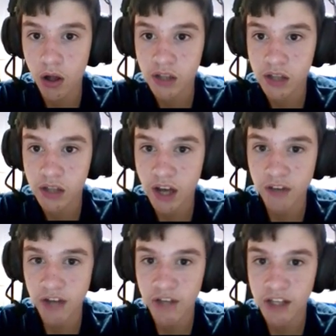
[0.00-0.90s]
a... Kind of
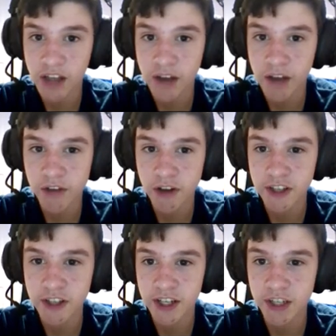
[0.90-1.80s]
like the Avatar
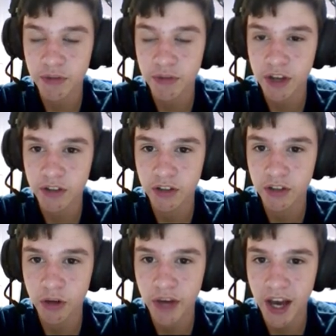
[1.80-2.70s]
state, except without the
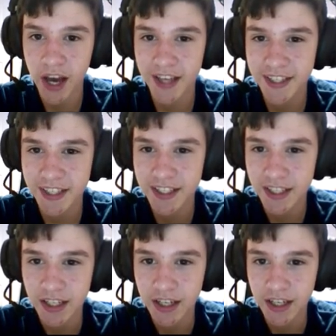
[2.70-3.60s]
glowy eyes.
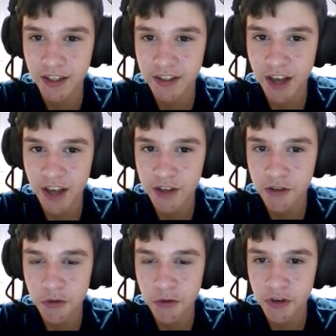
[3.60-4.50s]
This guy's two
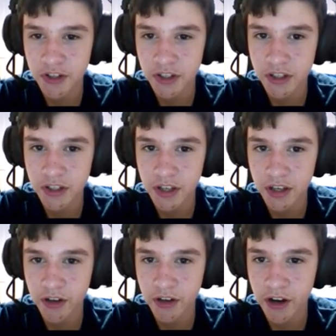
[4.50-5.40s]
origins to take
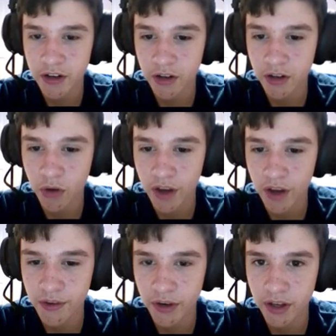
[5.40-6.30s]
your enemy. Lies
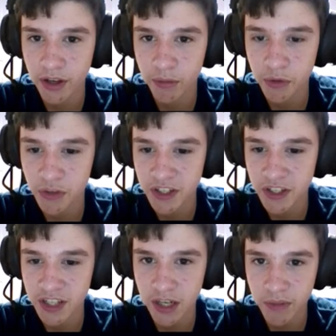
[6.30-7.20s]
away, bewitch his
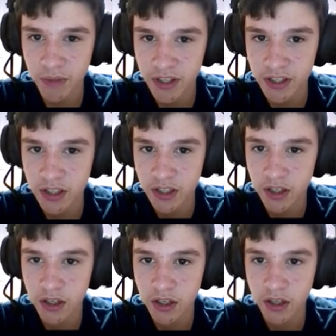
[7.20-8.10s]
enemies.
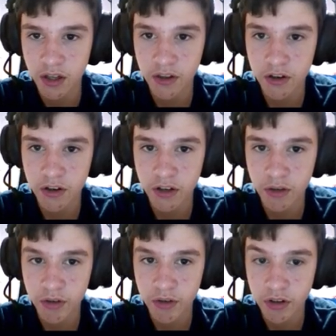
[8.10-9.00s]
Thunder Day.
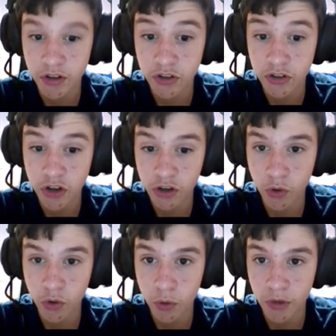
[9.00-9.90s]
Shocked the
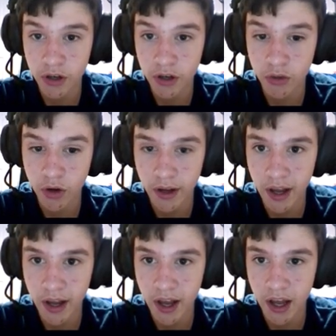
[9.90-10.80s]
whole party.
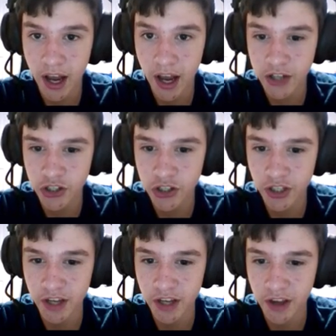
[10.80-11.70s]
Actually a
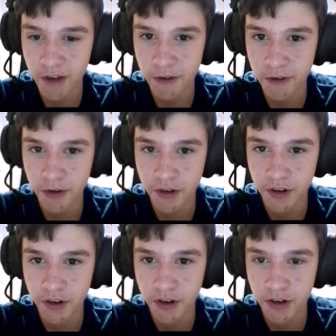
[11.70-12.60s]
typhoon.
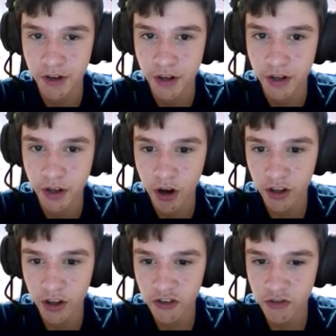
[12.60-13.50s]
Alright,
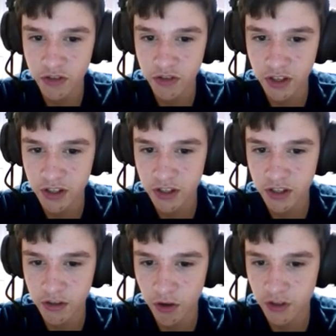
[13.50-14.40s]
let's use this. This sounds
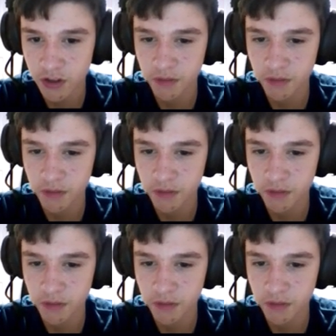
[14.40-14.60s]
awesome.